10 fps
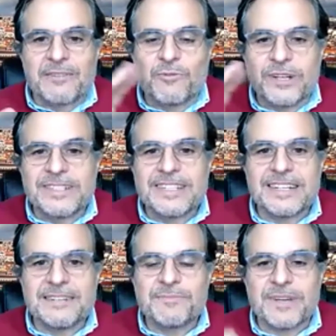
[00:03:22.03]
One
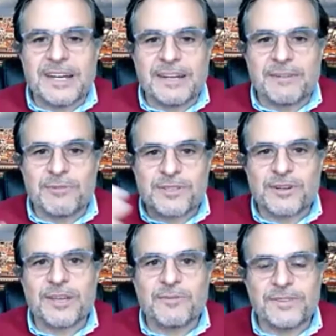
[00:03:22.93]
time I was
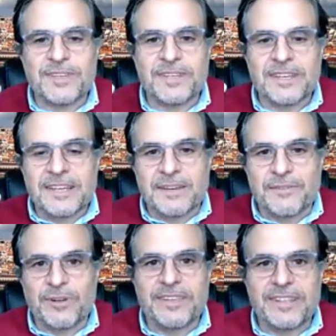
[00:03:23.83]
talking with a
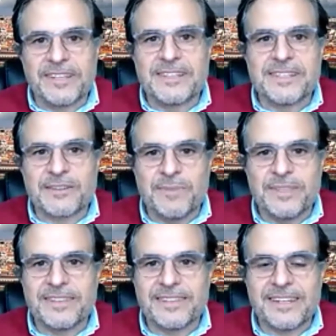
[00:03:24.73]
friend that is a
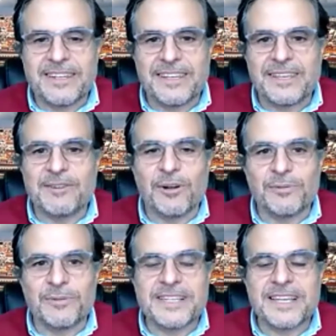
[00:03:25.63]
comedian, and he
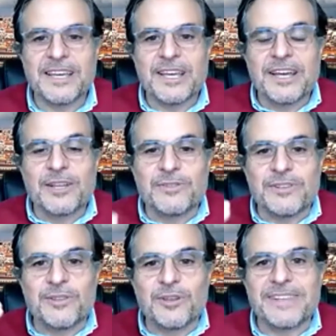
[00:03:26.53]
always say,
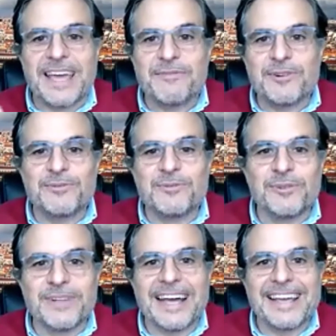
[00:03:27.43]
"Don't ever
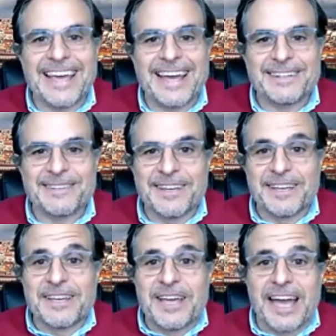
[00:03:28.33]
do like that.
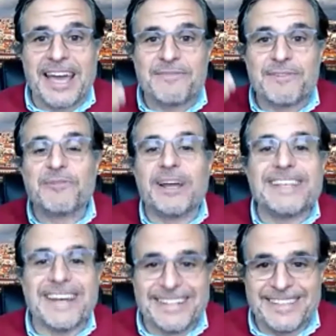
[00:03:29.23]
I have a
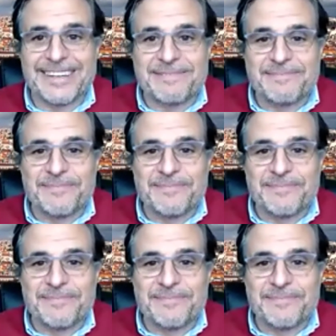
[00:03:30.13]
great idea."